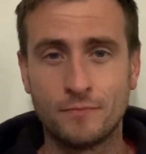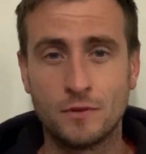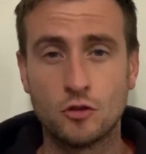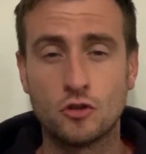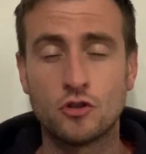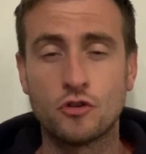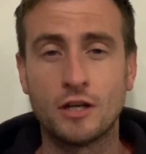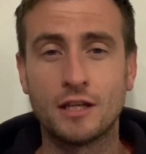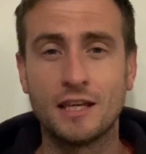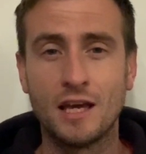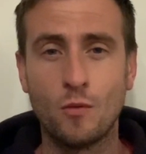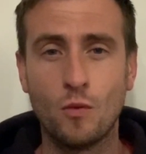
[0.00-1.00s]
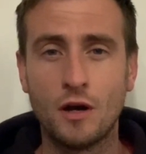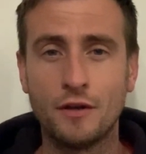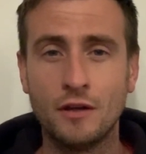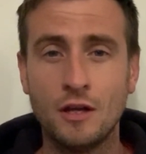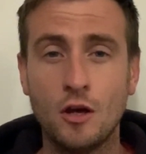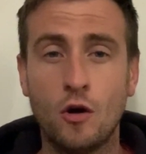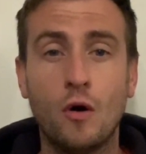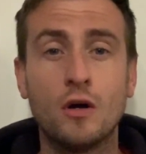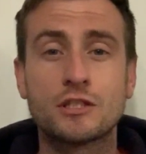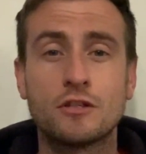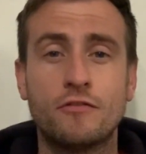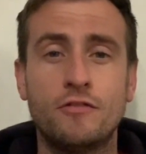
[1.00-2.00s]
You should try and get one,
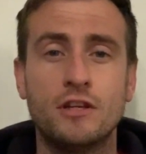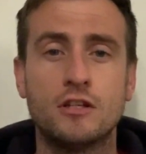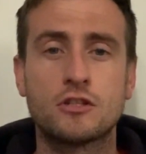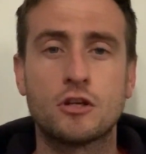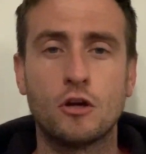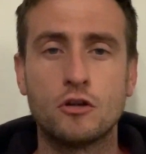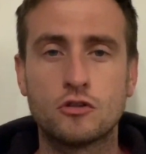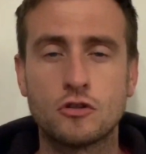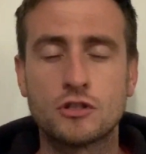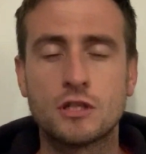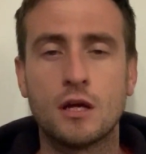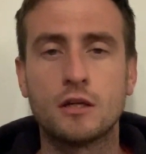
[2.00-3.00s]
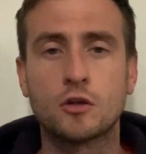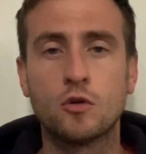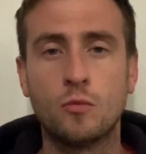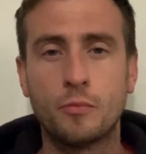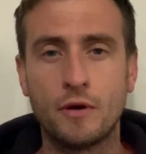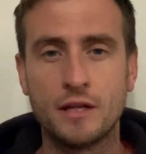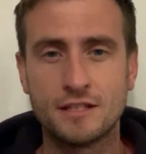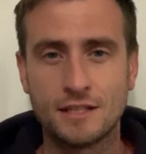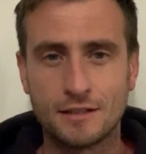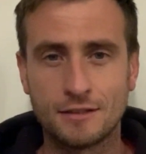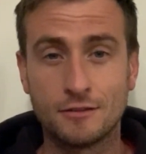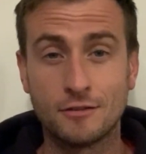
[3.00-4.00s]
ask your fitness coach to start
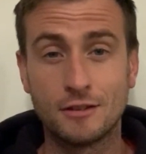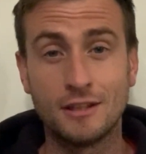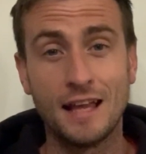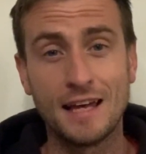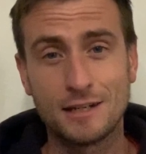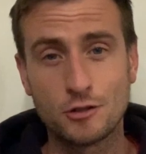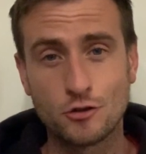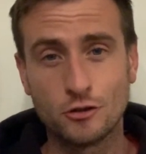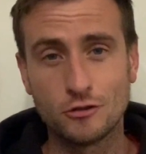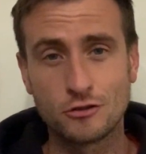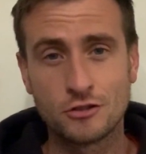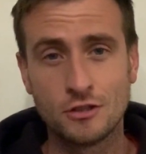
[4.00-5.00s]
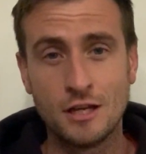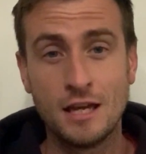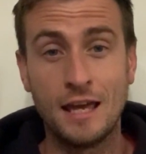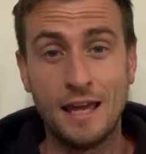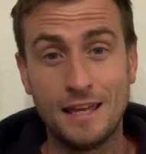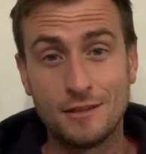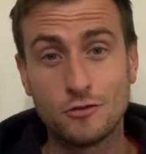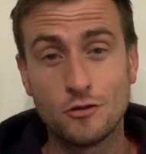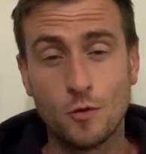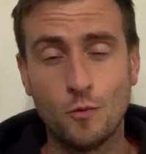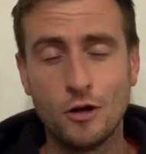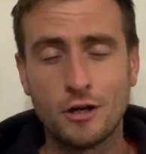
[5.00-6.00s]
incorporating the ladder drills into
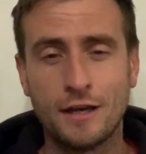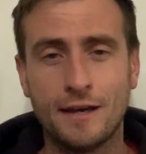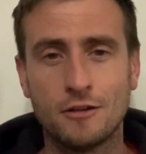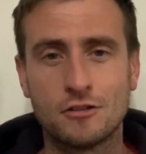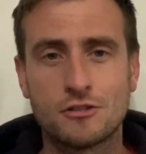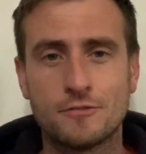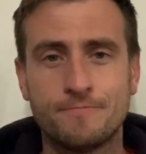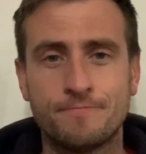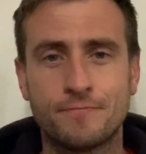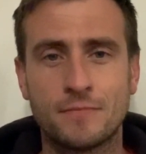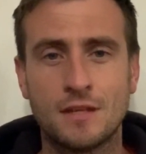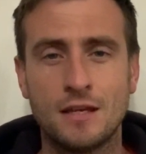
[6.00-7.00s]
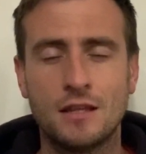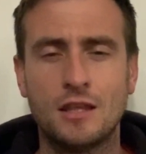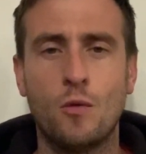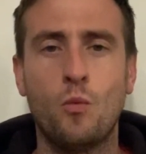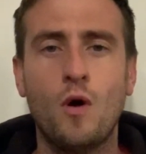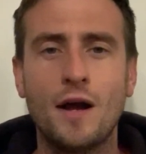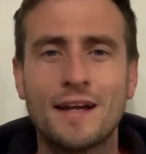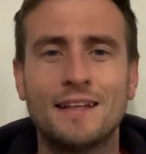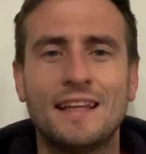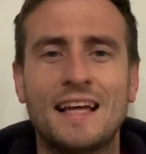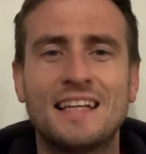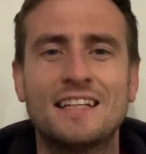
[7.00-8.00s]
your workouts. Now why are
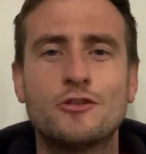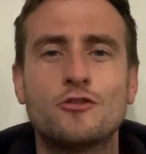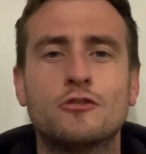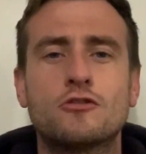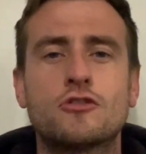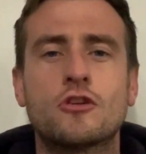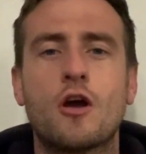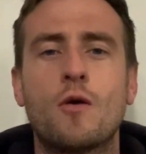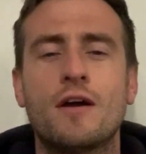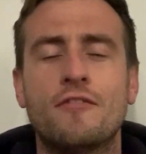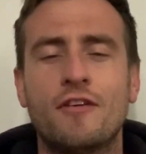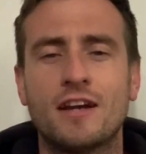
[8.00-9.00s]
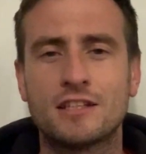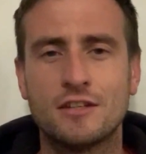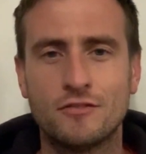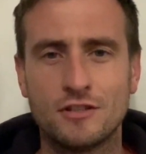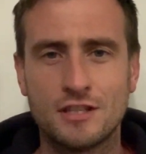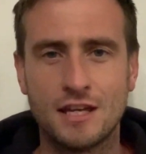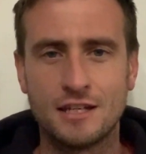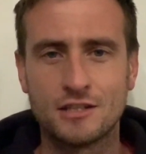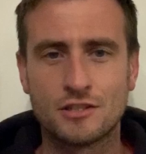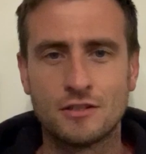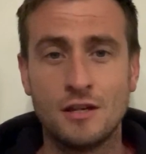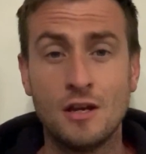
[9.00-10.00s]
ladder drills so effective in
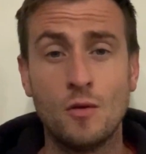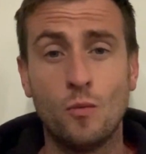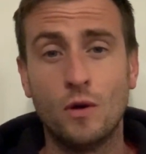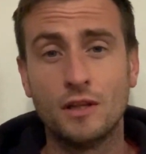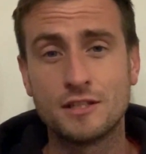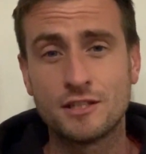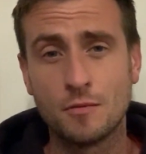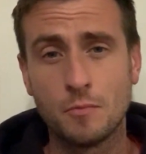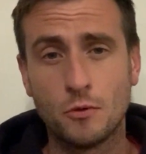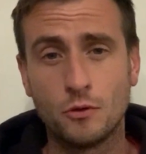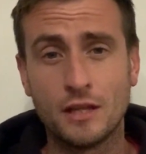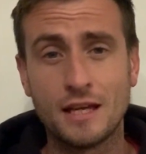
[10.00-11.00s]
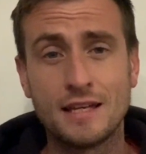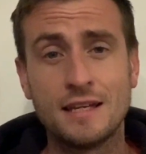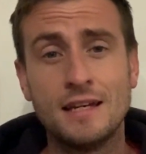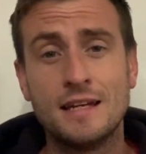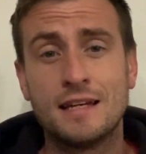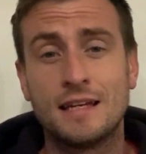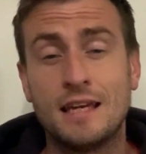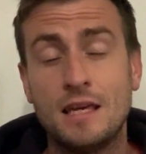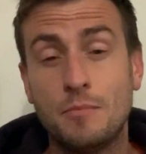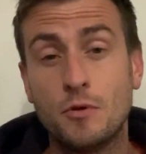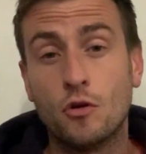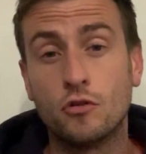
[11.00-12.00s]
tennis? Well, it's simple. They
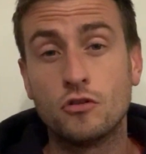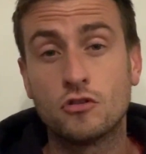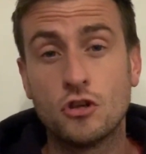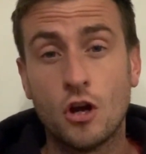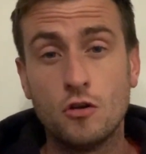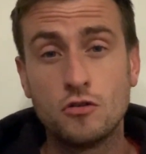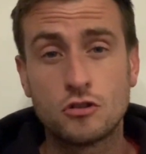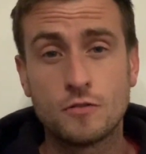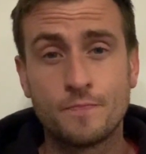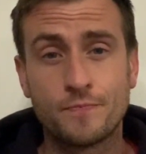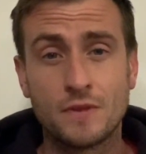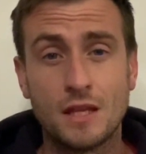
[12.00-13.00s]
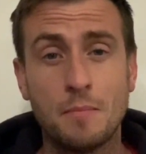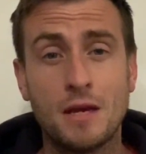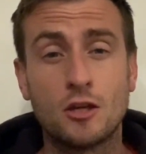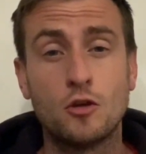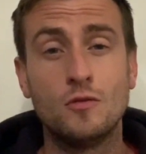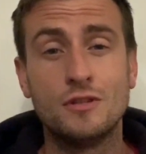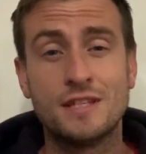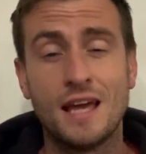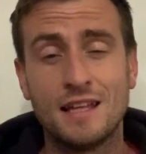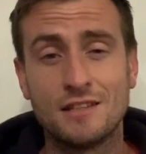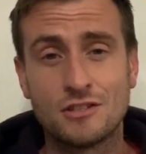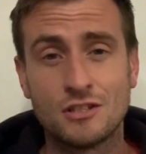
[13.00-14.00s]
keep you on your toes, they make you
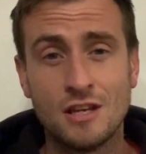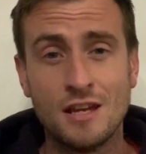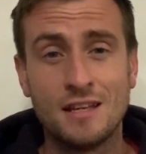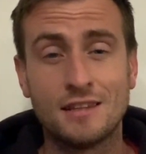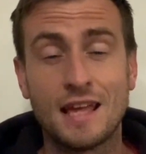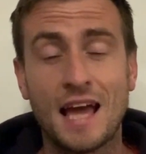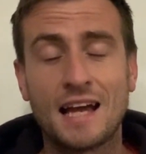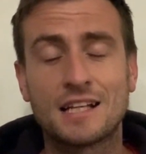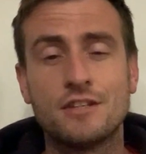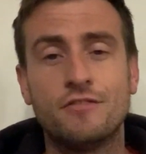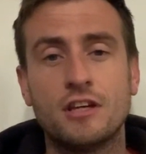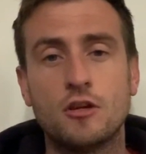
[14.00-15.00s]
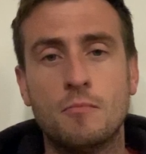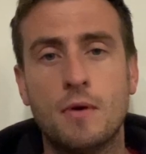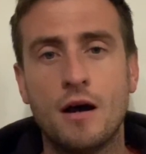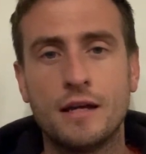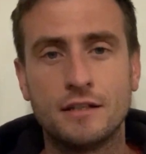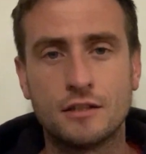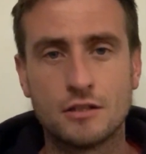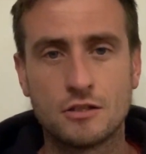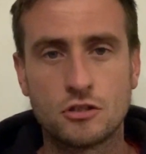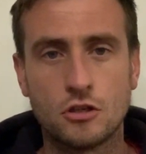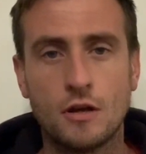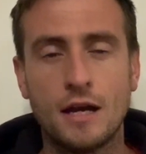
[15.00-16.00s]
intense, they activate your mind.
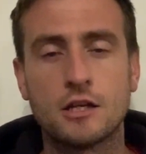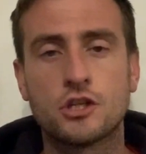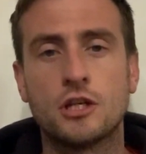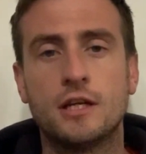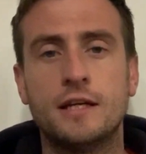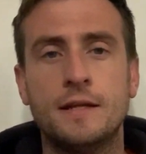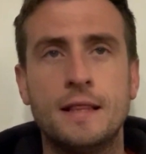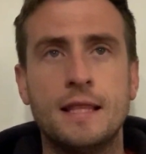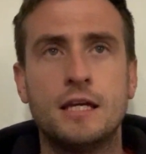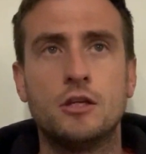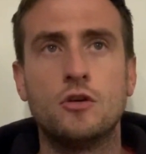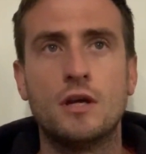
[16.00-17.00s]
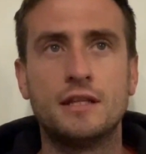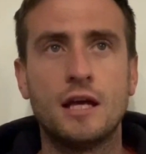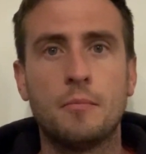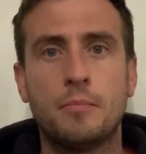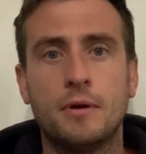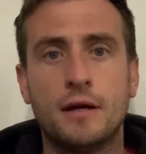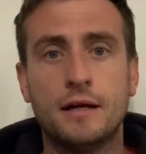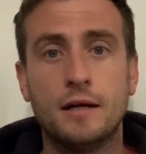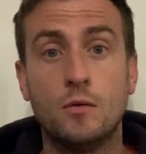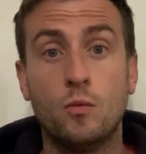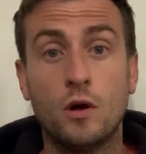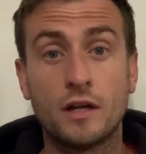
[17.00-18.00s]
So actually you end
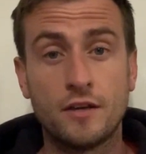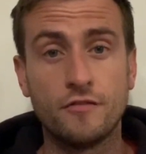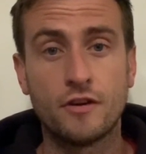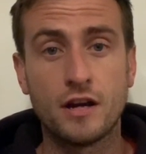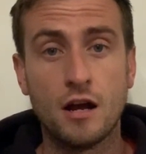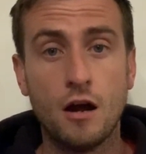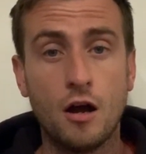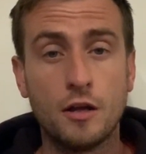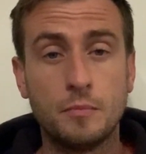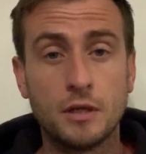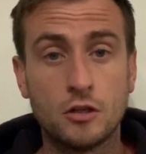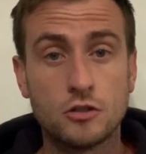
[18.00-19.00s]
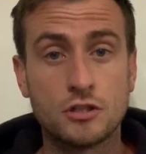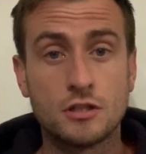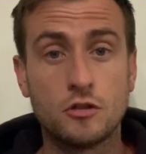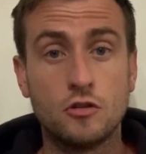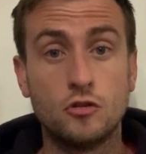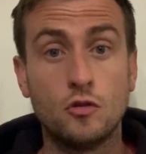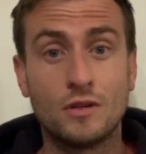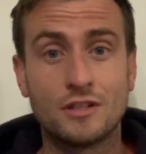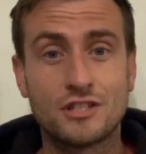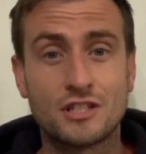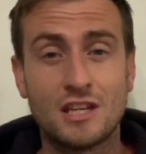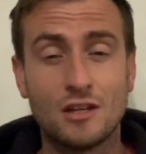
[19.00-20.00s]
up working very hard because you're doing a
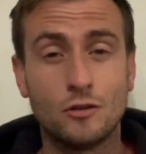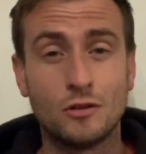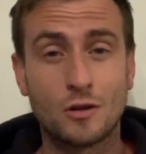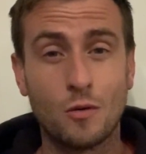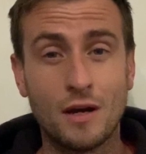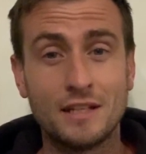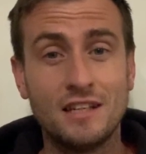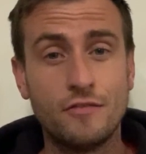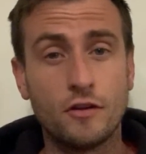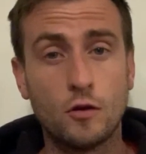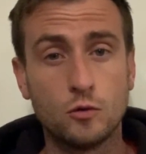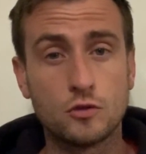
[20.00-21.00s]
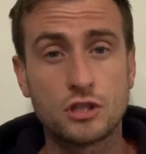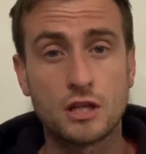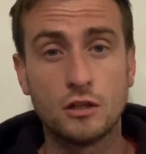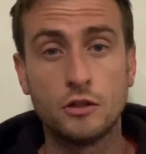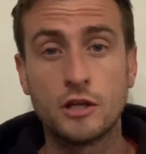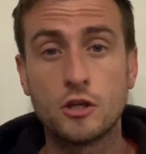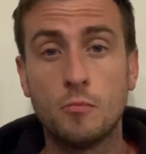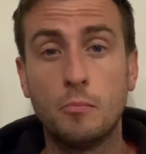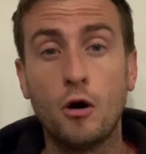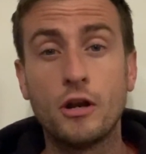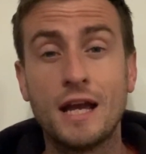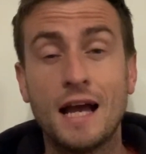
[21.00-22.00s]
skill, quite a difficult skill that your
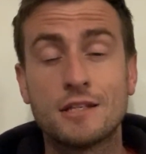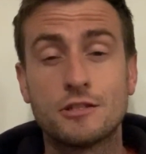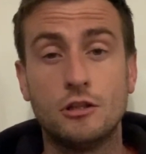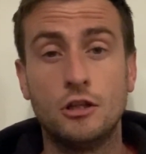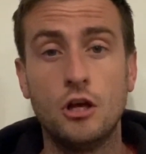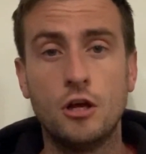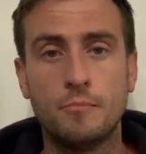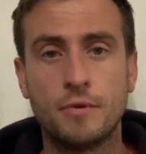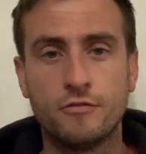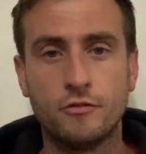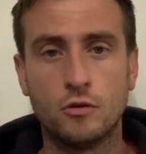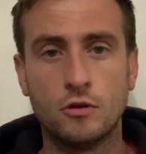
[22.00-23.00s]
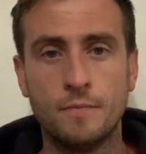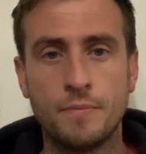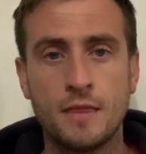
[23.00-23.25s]
body hasn't learned before.